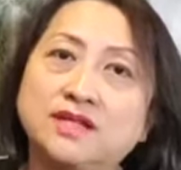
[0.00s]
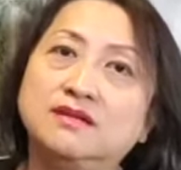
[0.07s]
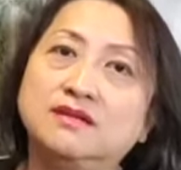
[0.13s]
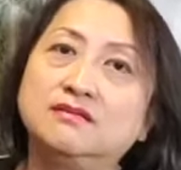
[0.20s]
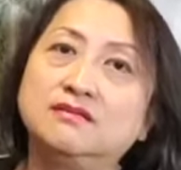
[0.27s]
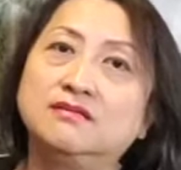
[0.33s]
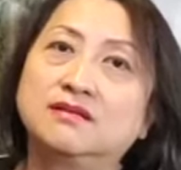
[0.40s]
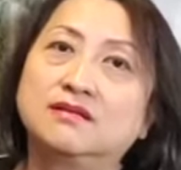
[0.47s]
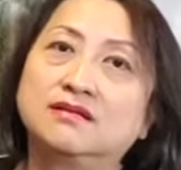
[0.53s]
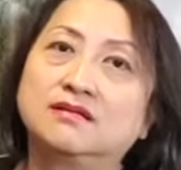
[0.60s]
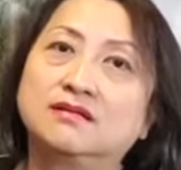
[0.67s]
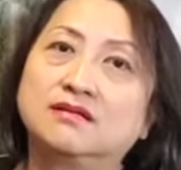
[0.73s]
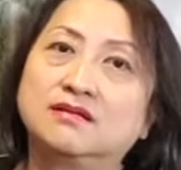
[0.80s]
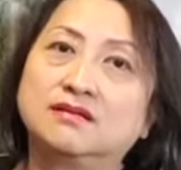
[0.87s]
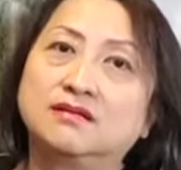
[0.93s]
pregnant,
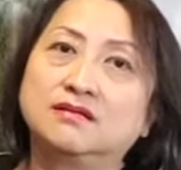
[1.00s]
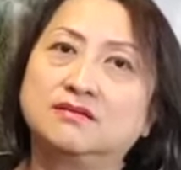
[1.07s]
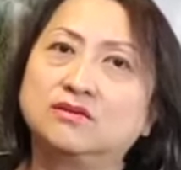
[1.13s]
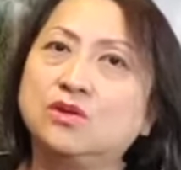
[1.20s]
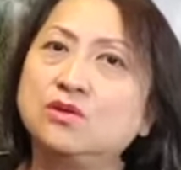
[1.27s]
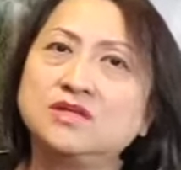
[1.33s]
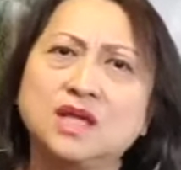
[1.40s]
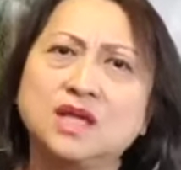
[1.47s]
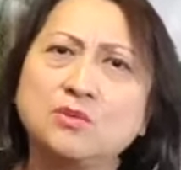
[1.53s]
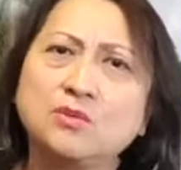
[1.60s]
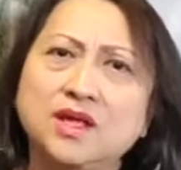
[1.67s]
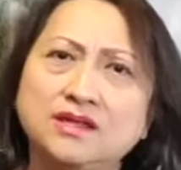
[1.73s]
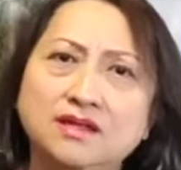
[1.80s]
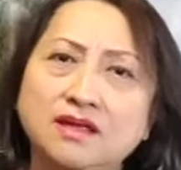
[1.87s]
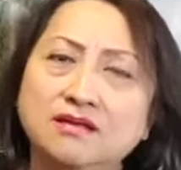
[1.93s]
don't
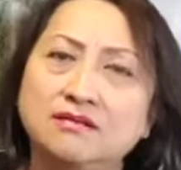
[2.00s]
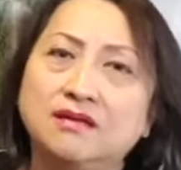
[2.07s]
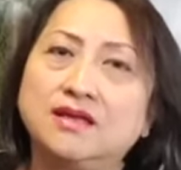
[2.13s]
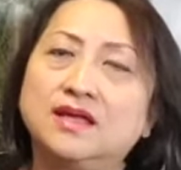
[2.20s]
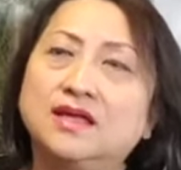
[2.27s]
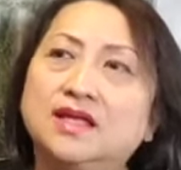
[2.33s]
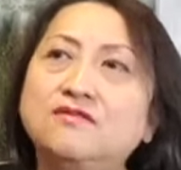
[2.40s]
keep waiting.